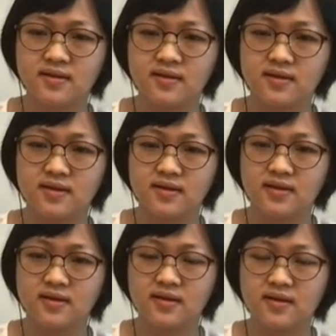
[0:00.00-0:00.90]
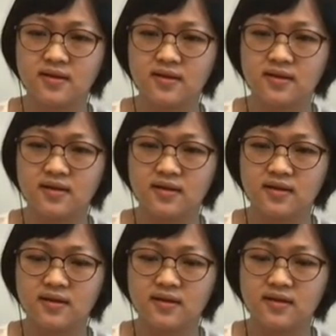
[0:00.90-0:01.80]

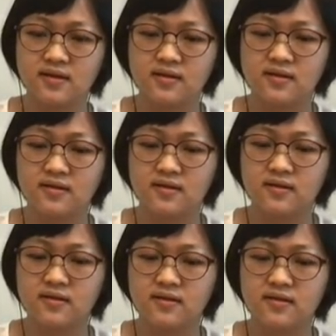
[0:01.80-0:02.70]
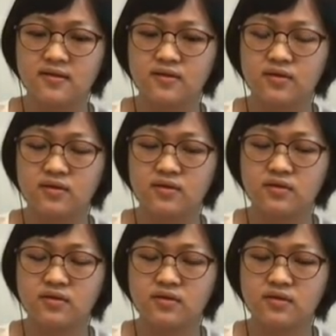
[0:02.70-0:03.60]

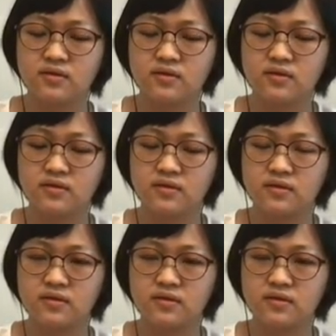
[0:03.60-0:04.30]
(not speaking)